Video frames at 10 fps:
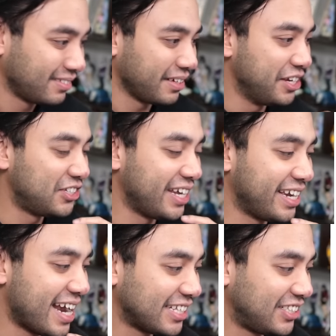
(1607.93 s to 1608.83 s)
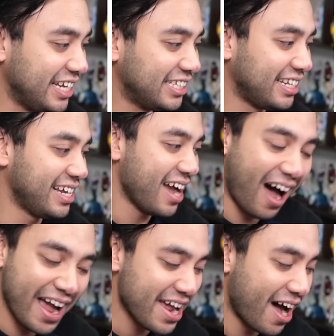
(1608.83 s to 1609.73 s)
you saying it adds seasoning?
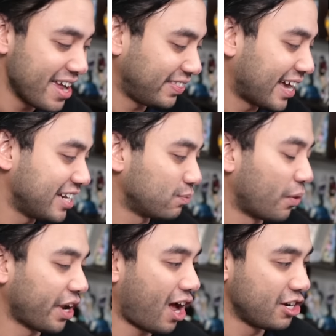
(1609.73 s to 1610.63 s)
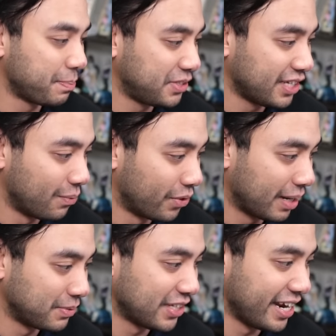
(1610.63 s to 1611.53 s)
I that is 100% what
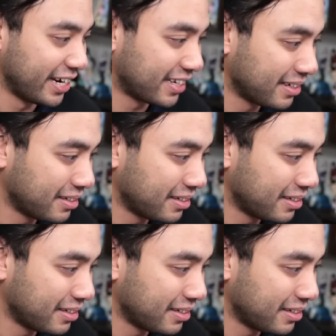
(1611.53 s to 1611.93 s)
I'm saying.